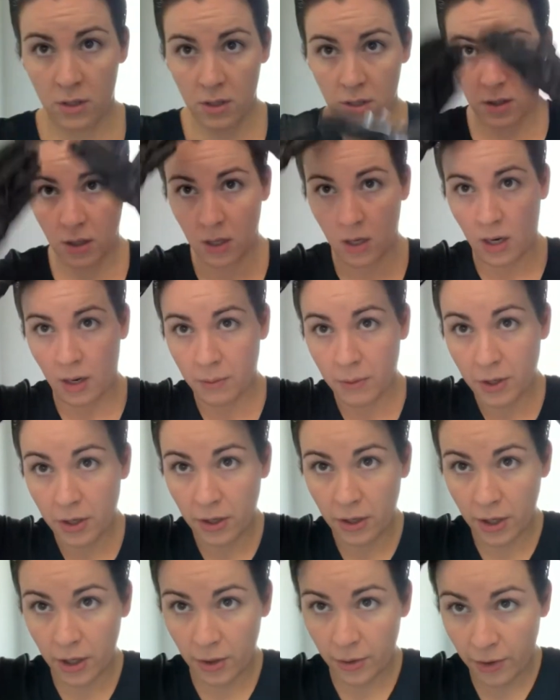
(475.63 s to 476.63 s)
And then I'm gonna
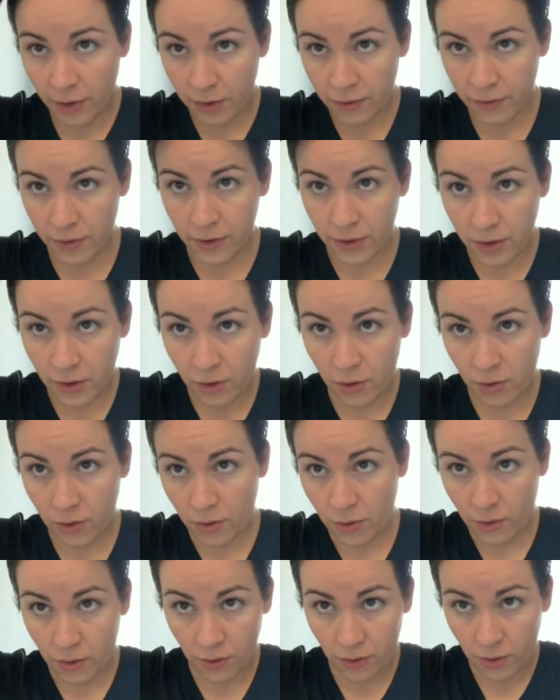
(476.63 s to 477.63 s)
go over the
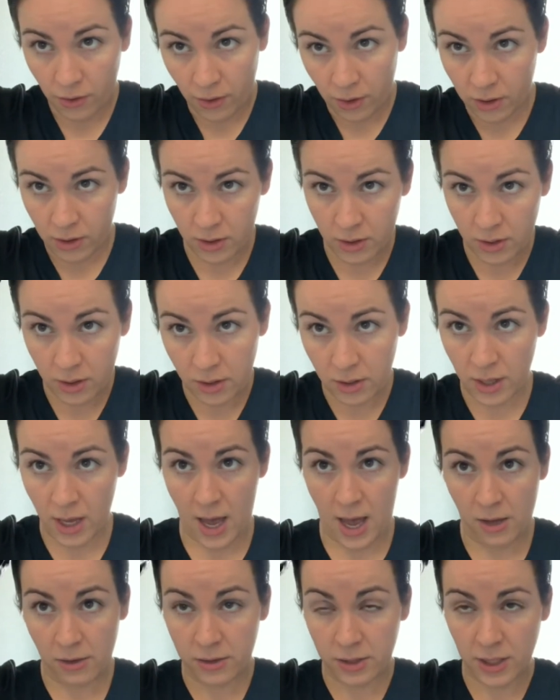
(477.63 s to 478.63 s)
whole
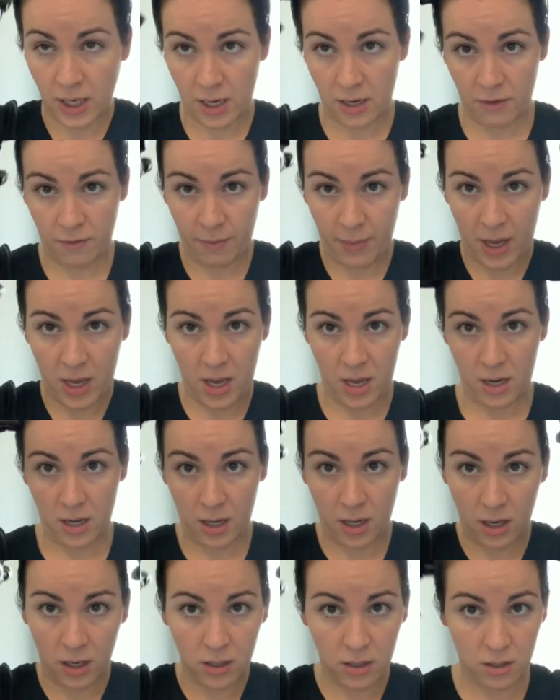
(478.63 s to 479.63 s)
outside of my head
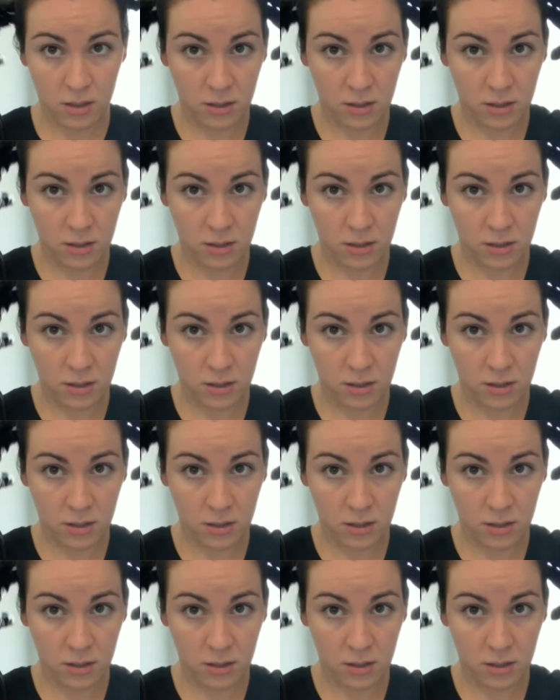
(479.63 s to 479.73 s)
again.